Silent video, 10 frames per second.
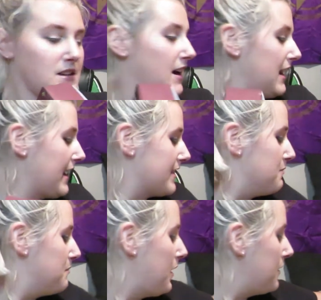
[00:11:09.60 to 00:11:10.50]
I like
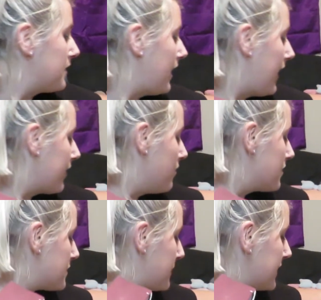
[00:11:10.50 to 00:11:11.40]
them both. I like
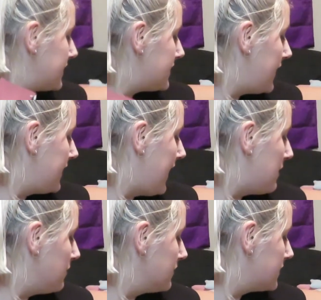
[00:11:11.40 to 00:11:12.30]
Cornish Pixies and
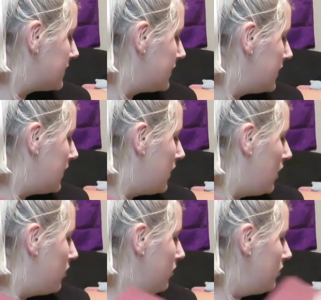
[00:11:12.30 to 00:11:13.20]
Owls.
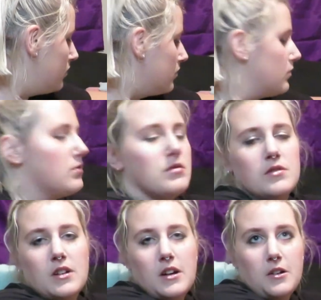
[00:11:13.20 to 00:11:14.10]
Oh,
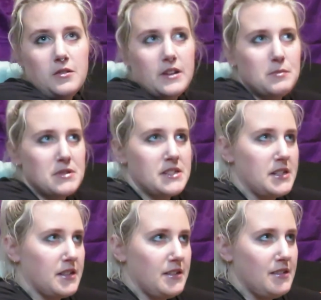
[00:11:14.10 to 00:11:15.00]
hold up a
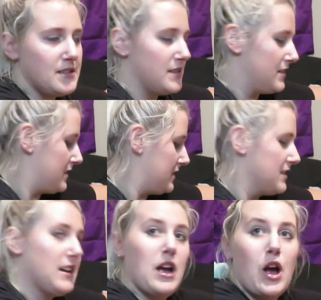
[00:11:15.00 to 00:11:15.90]
second.
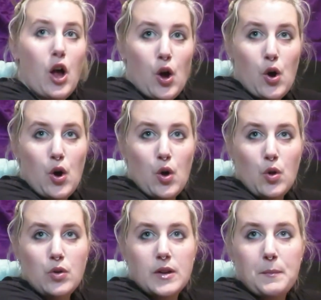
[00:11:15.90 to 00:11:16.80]

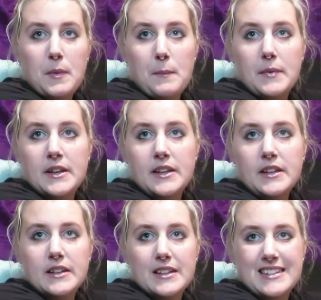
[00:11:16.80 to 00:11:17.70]
Hold up a
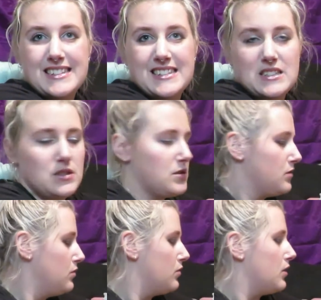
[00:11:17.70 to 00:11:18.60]
minute.
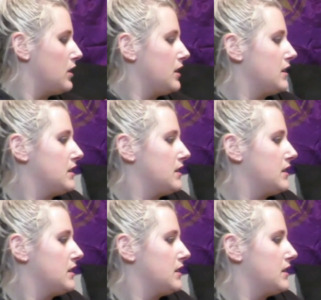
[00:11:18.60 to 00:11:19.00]
Oh.